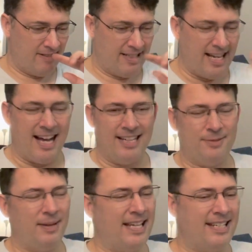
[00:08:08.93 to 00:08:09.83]

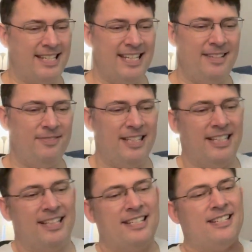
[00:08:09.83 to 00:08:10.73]
Gosh, man, see,
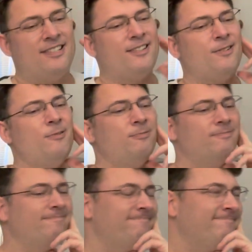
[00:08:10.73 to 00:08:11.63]
this is so,
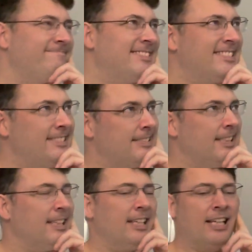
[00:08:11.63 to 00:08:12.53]

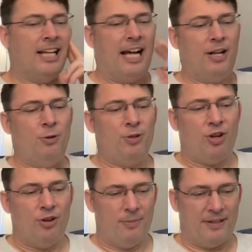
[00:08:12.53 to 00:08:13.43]
I know we're
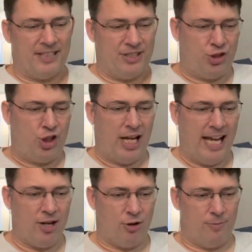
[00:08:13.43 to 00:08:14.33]
talking about the
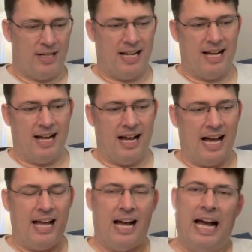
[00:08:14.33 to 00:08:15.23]
channel, but
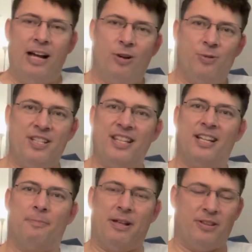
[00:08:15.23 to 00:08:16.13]
I always think
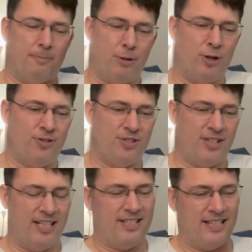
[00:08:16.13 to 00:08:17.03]
about the
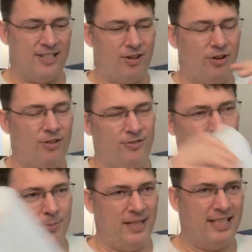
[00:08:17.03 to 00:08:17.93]
person. It's hard
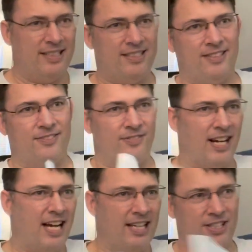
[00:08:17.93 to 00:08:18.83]
for me to
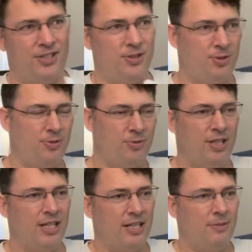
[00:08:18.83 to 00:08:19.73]
divide the two,
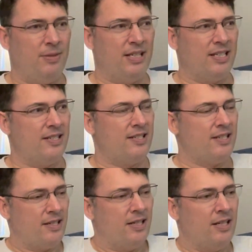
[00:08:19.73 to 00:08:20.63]
because
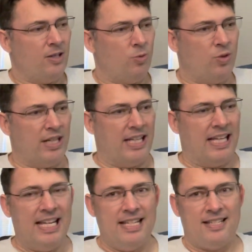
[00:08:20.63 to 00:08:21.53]
what
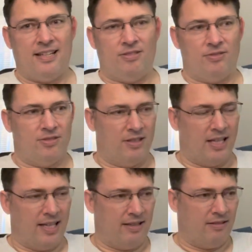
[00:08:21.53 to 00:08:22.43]
he said on
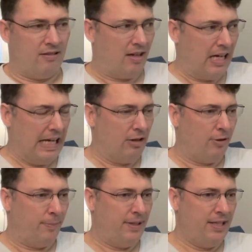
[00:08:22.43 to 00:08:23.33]
like the
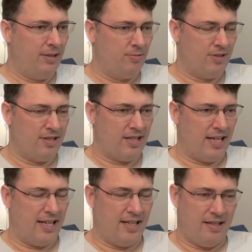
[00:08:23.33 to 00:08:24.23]
IRP was
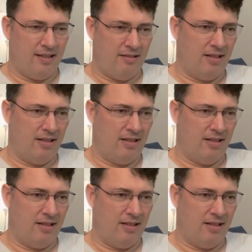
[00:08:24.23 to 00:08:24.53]
like,